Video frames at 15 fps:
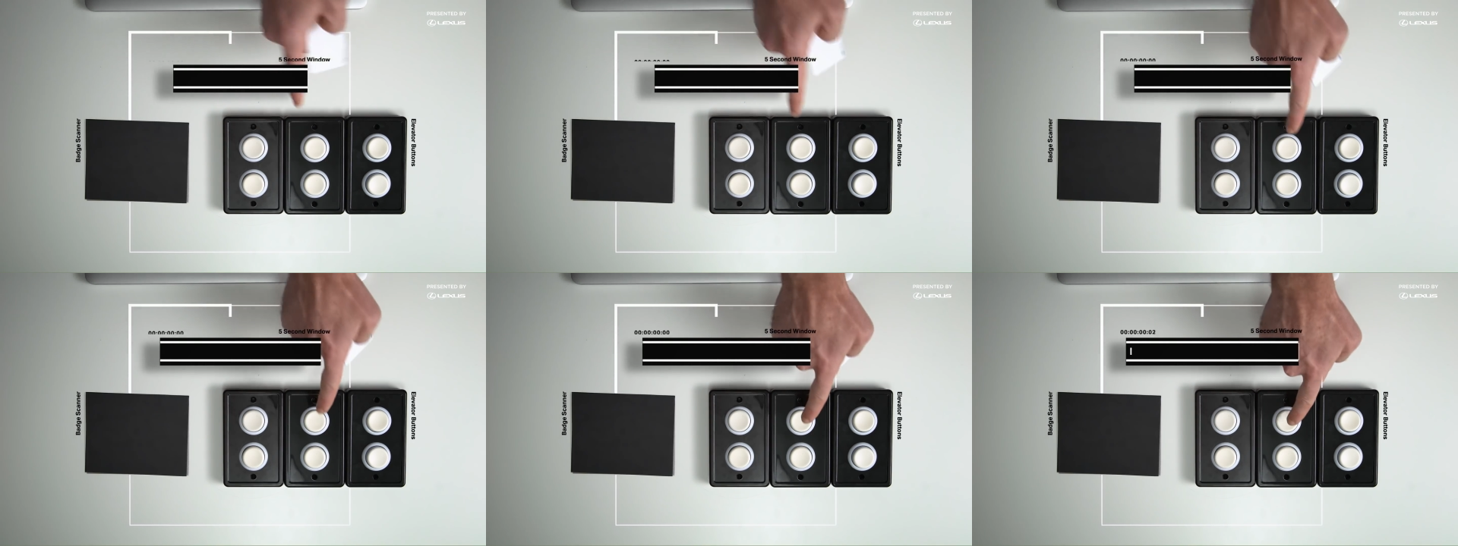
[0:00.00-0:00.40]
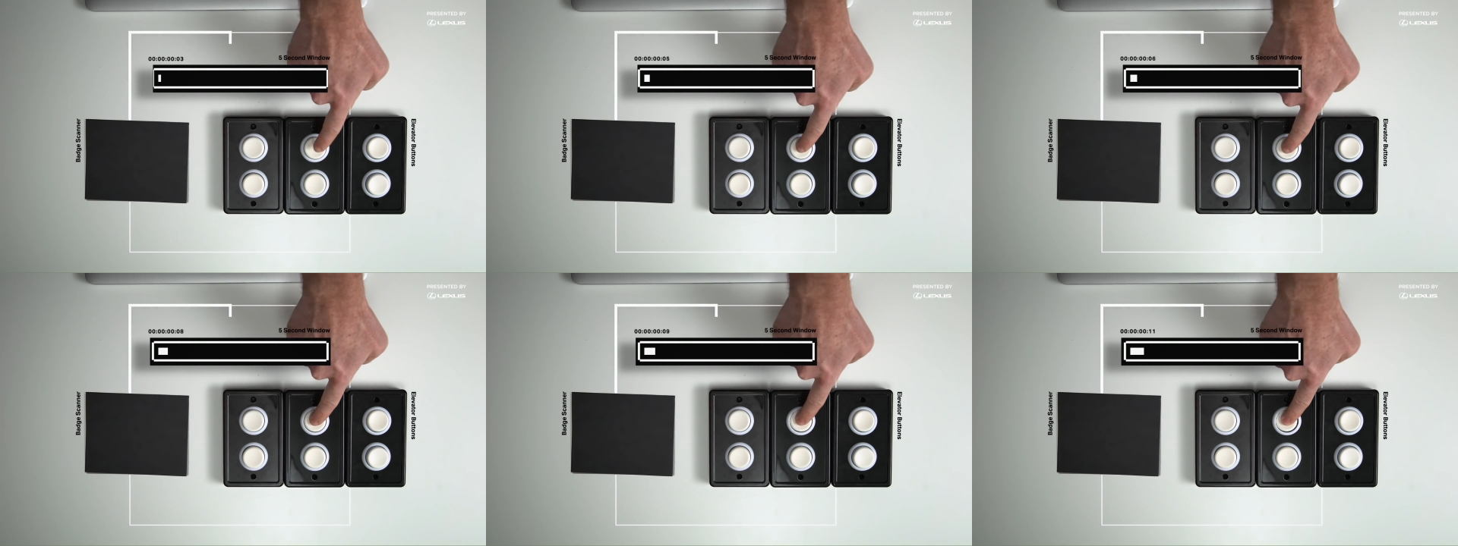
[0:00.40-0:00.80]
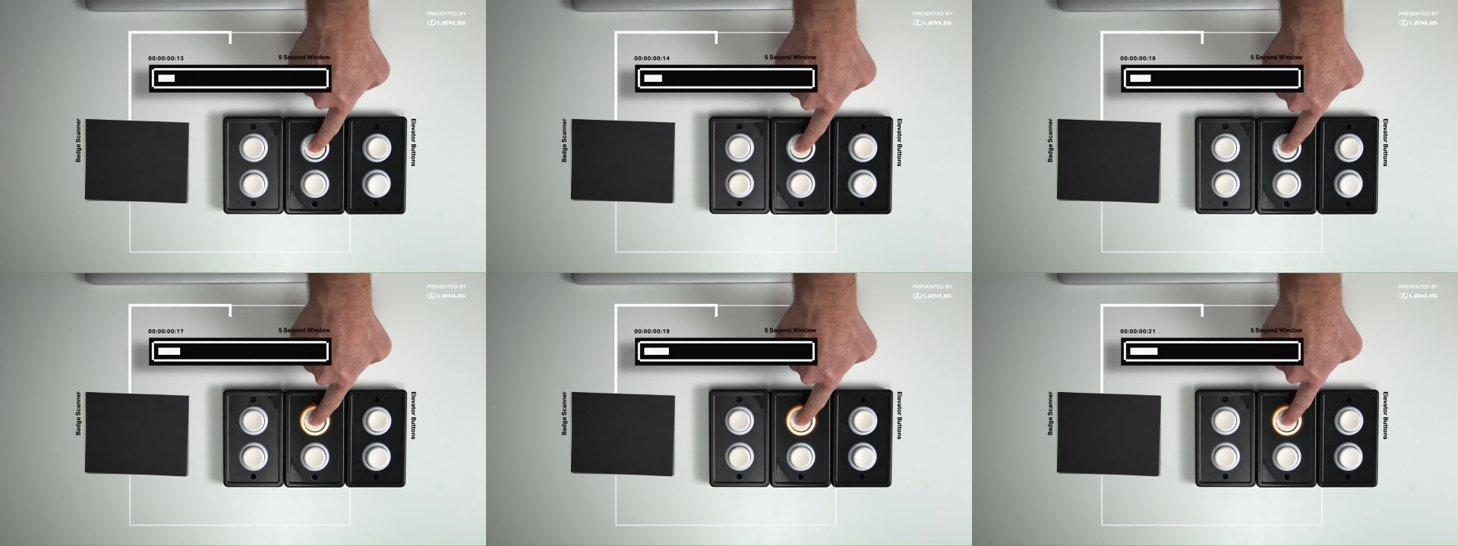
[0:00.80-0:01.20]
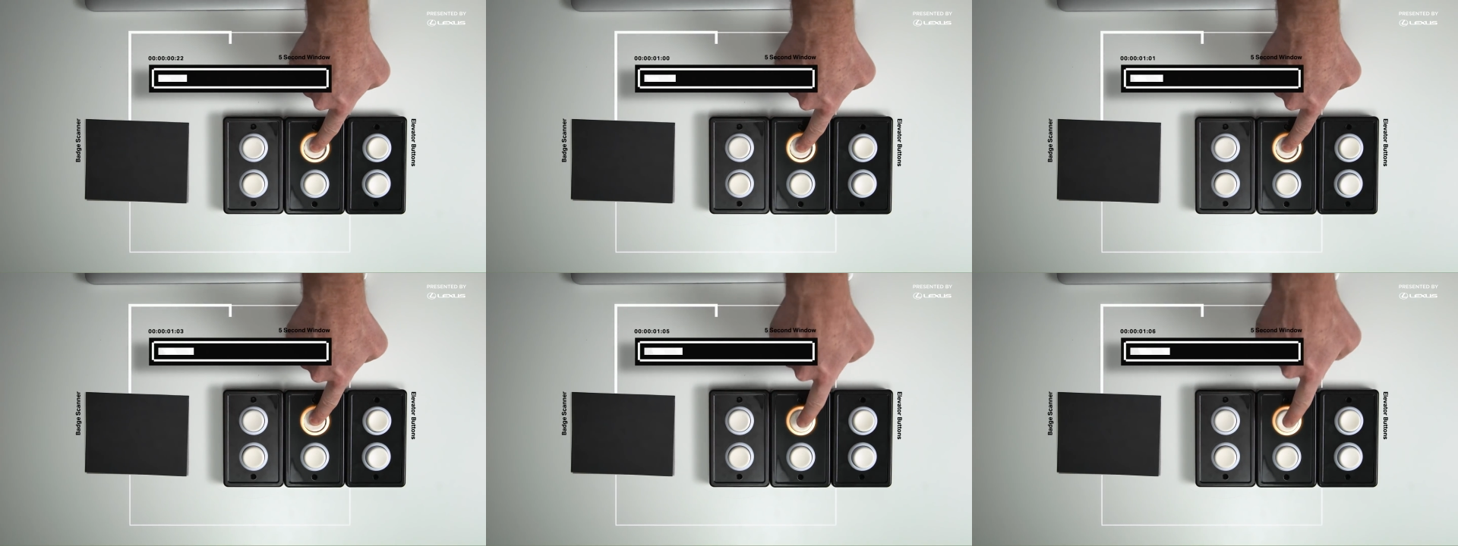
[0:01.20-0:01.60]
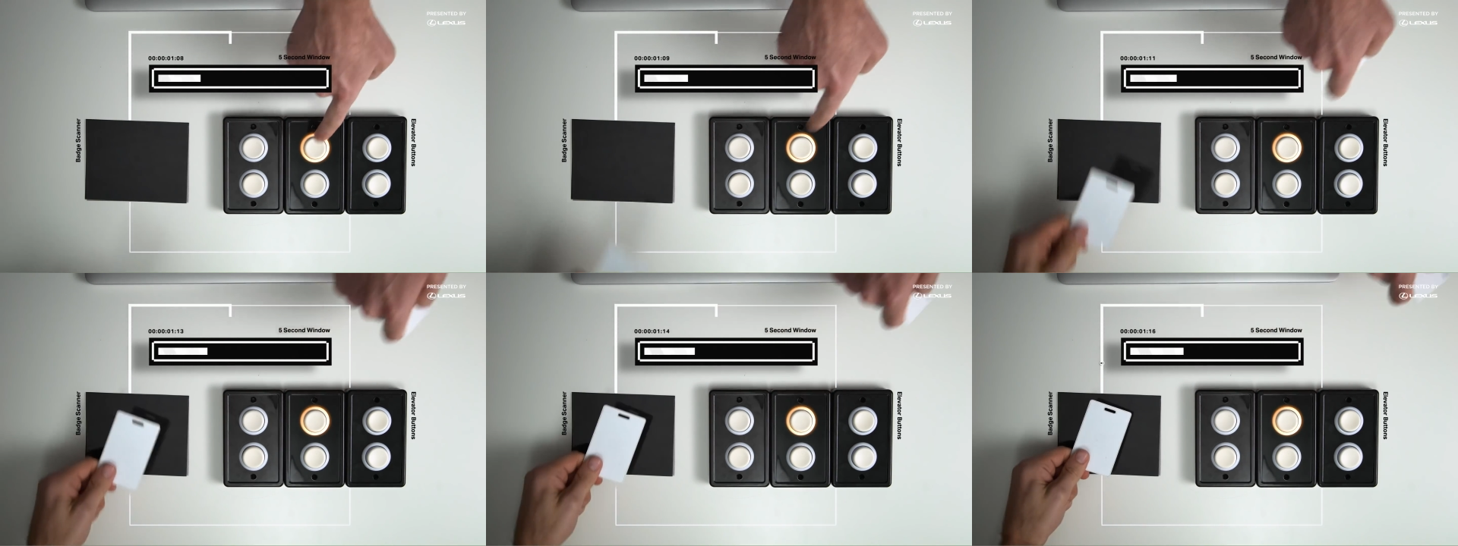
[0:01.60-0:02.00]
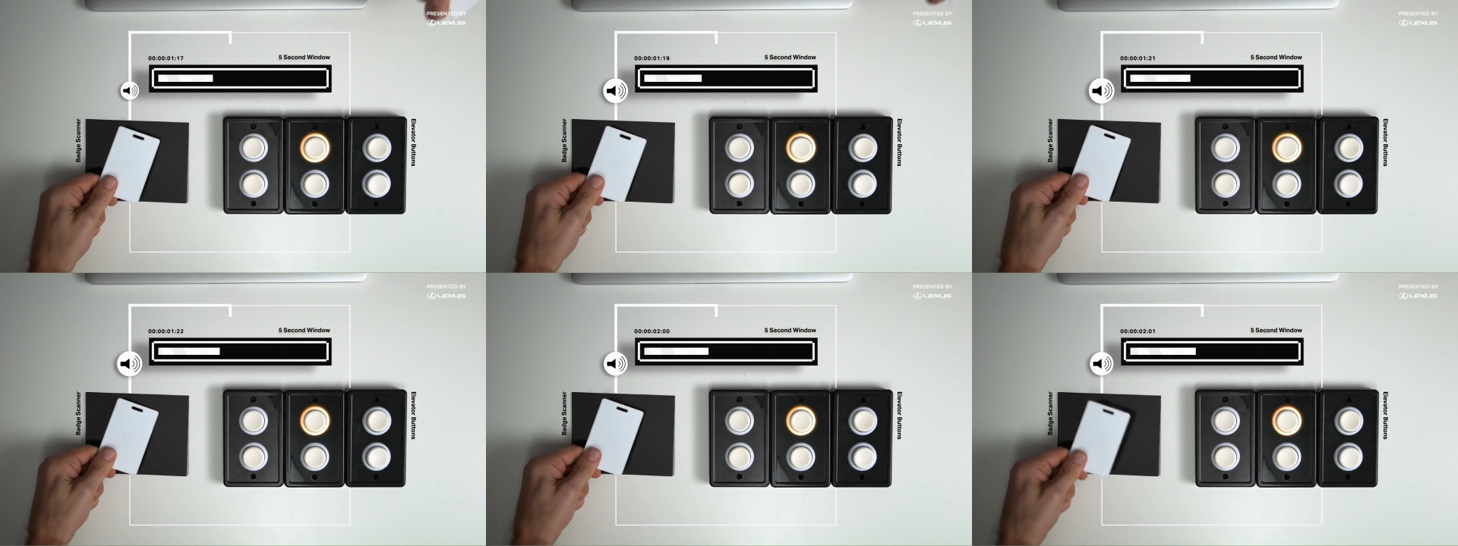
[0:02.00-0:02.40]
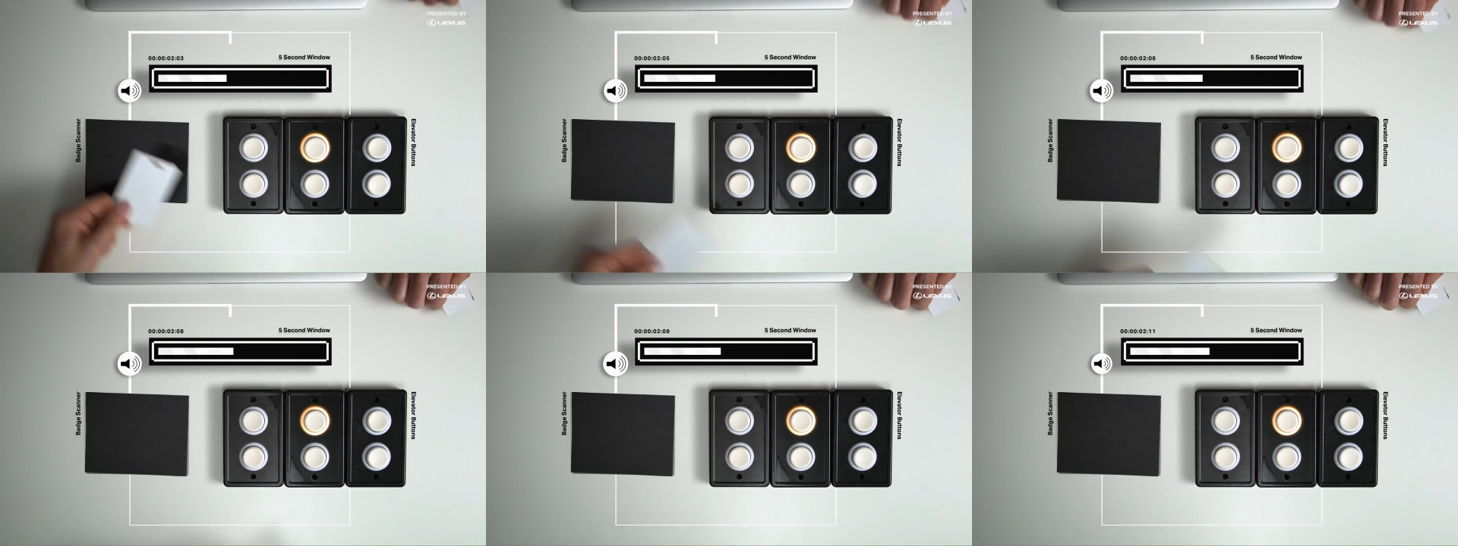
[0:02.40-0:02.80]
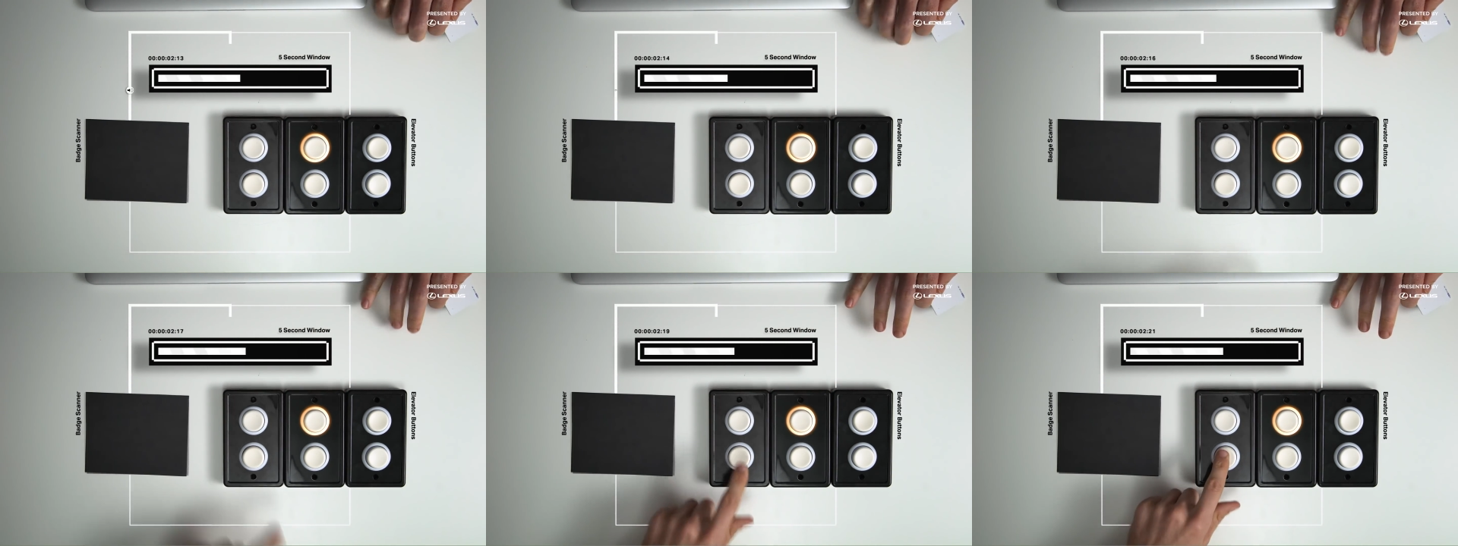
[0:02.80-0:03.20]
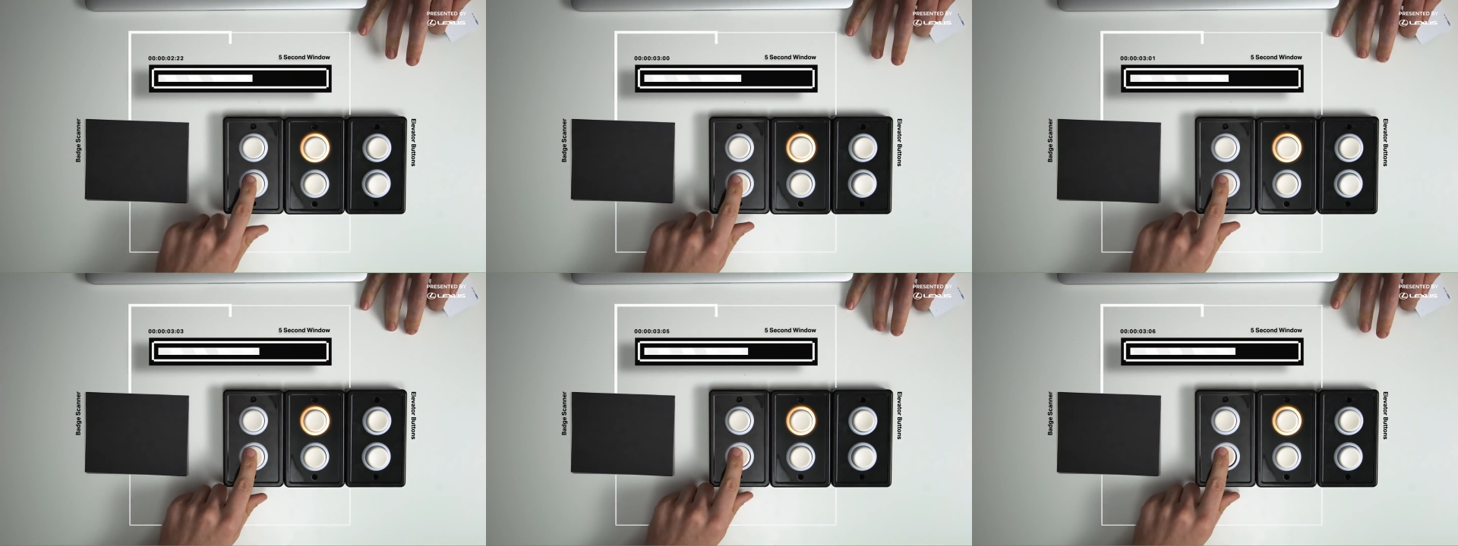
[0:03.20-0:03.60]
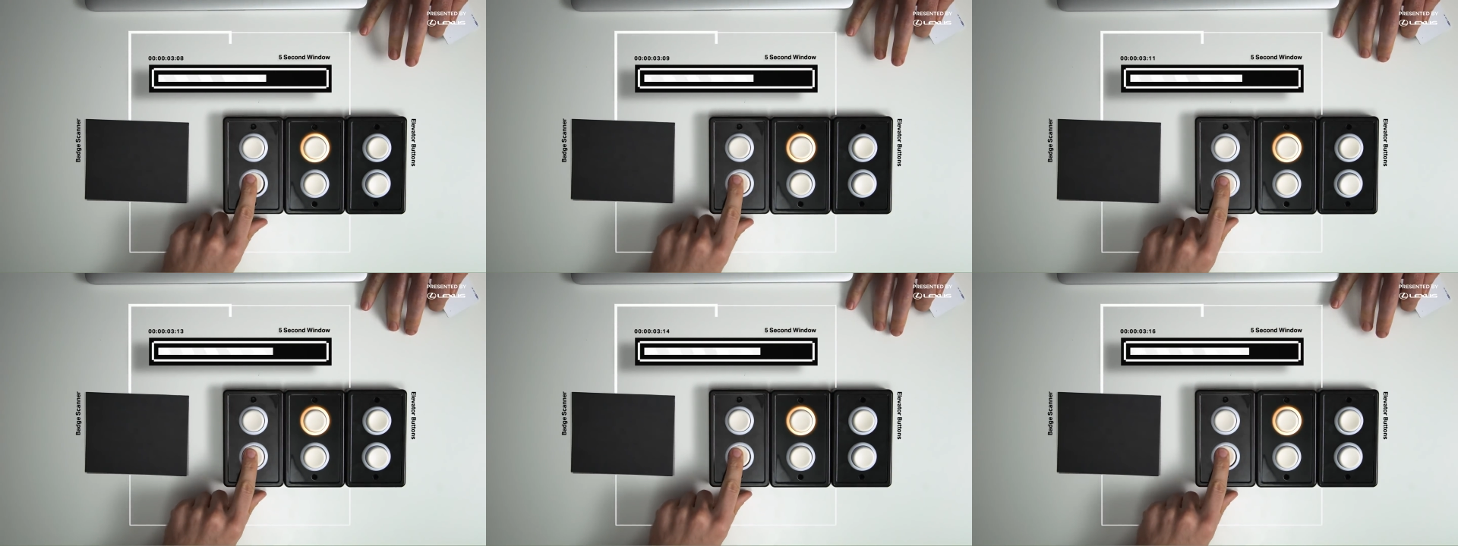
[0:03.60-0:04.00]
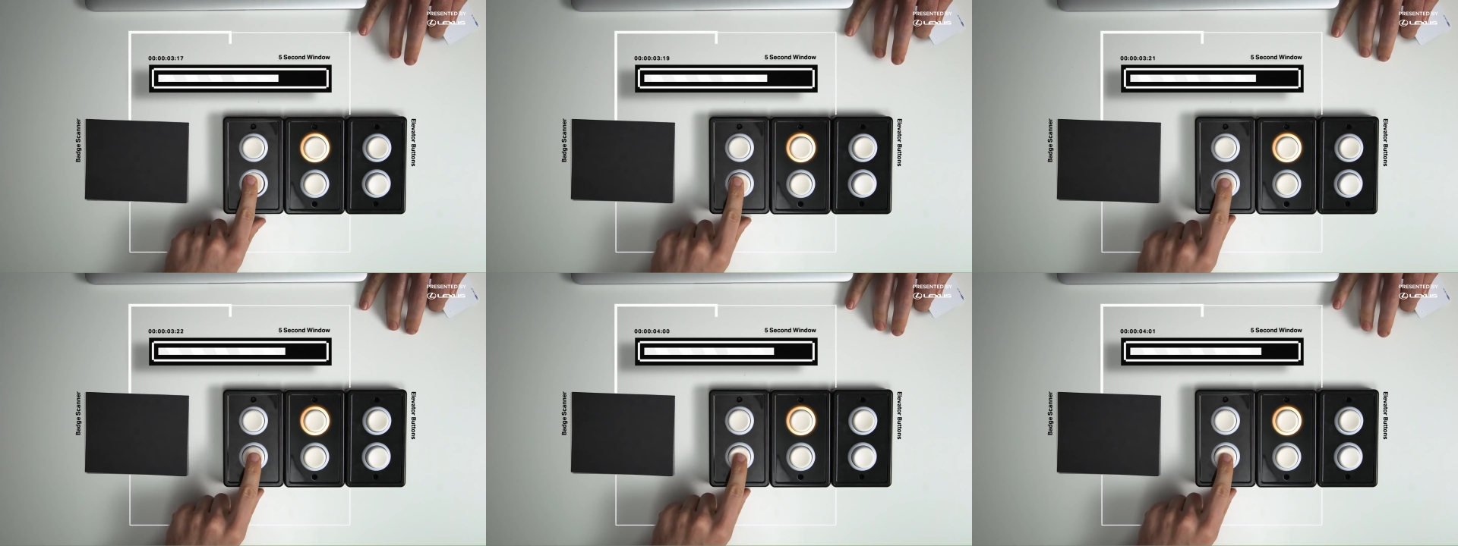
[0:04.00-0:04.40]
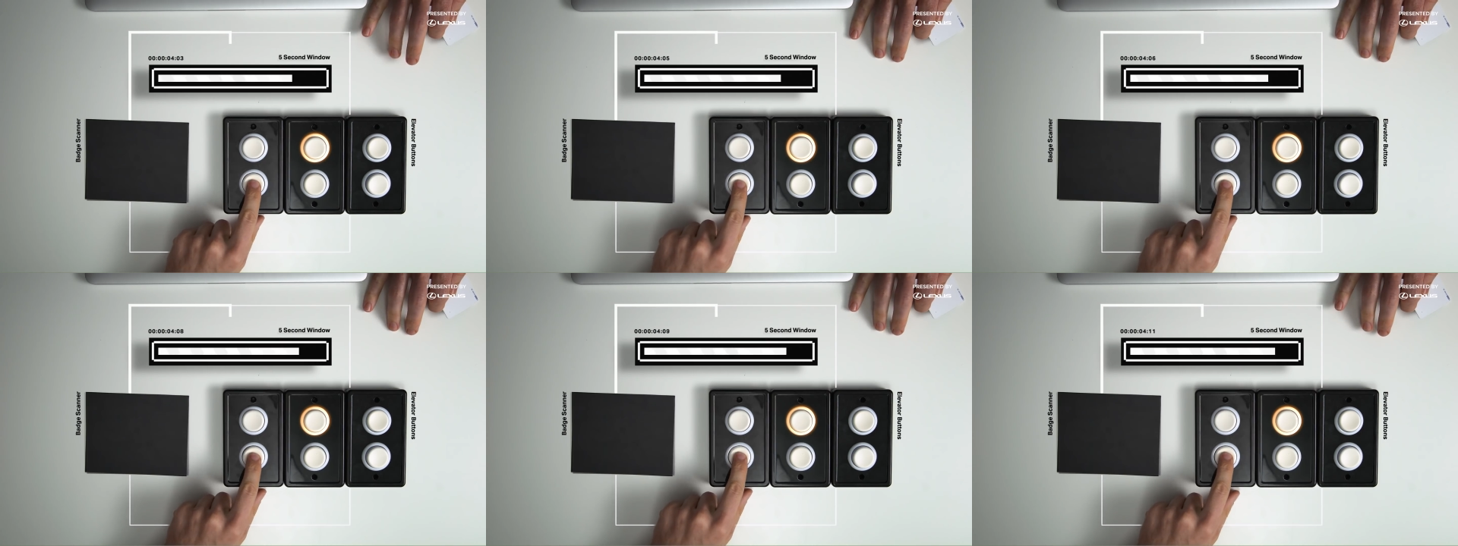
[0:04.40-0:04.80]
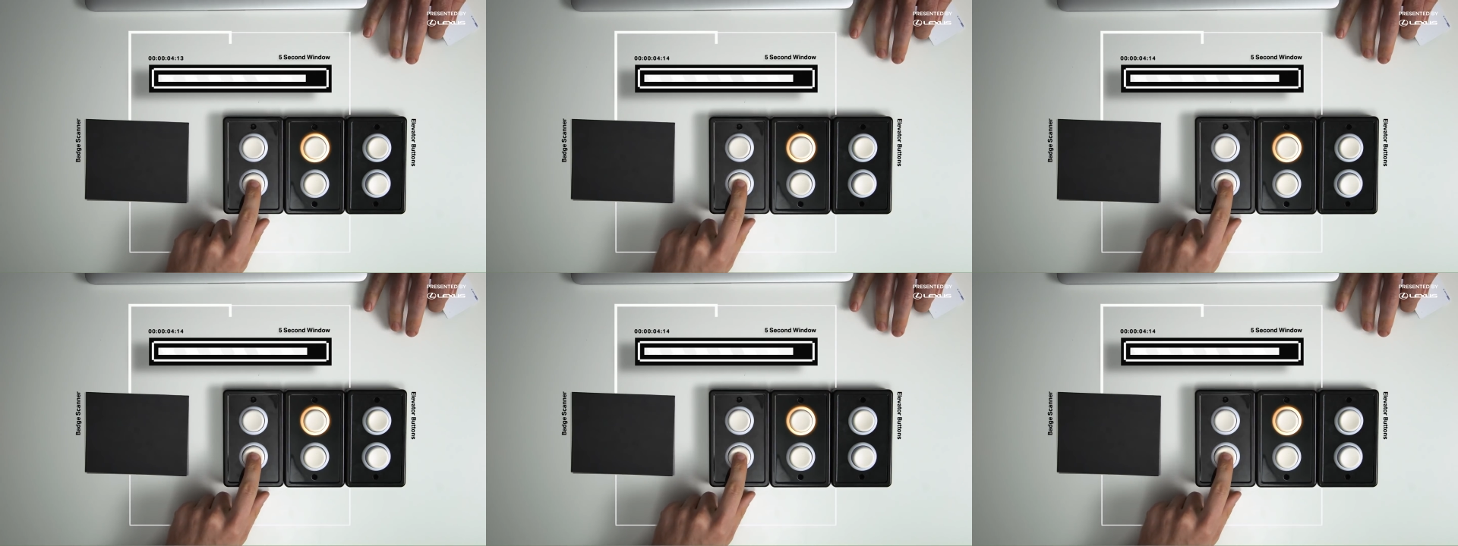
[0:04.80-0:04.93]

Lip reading: Nobody's mouth can be seen.